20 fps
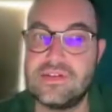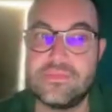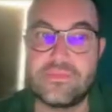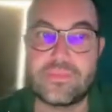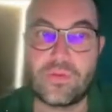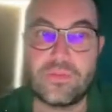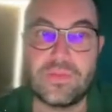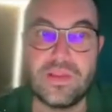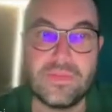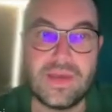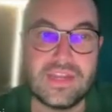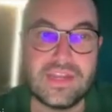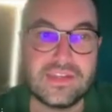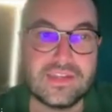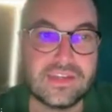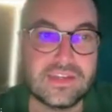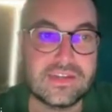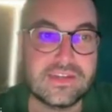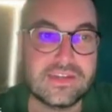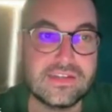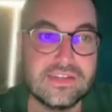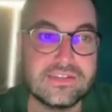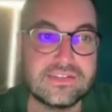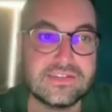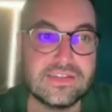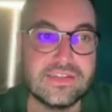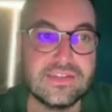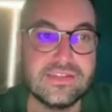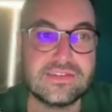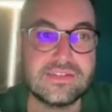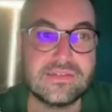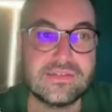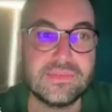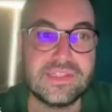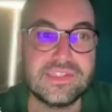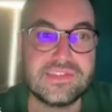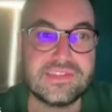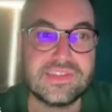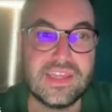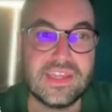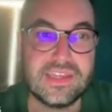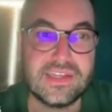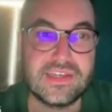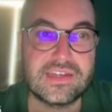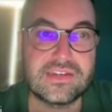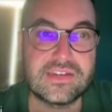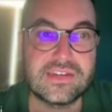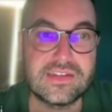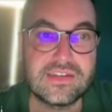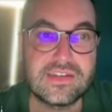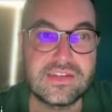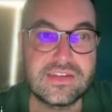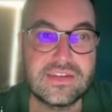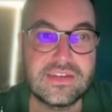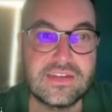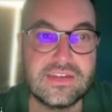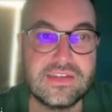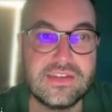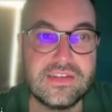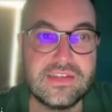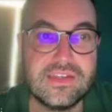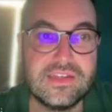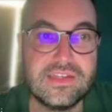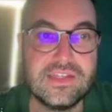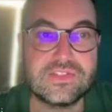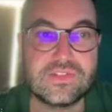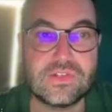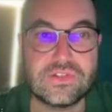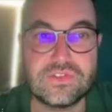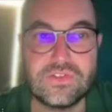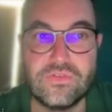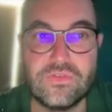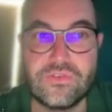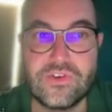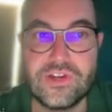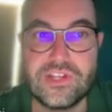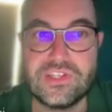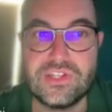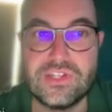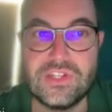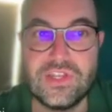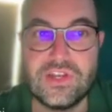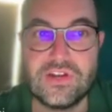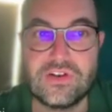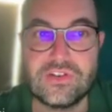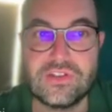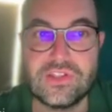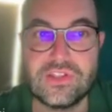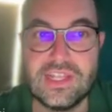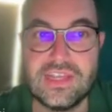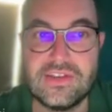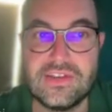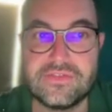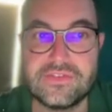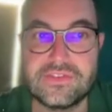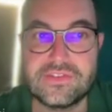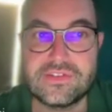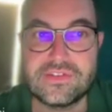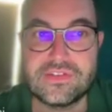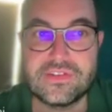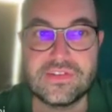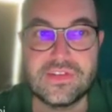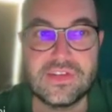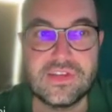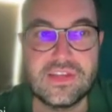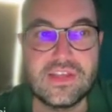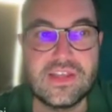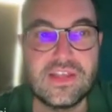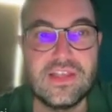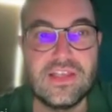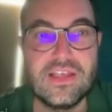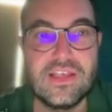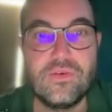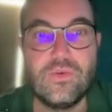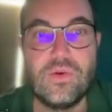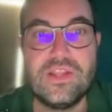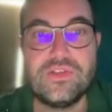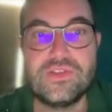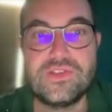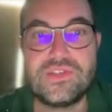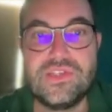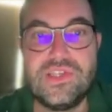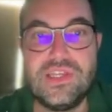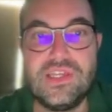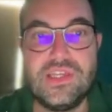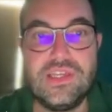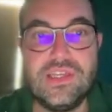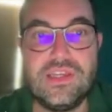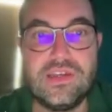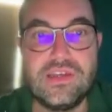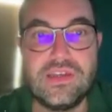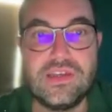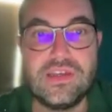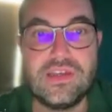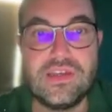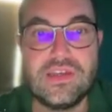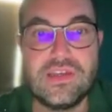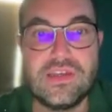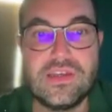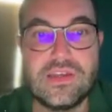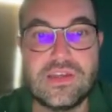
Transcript: problematic. It's a mistake. It's also written here on the left. When you see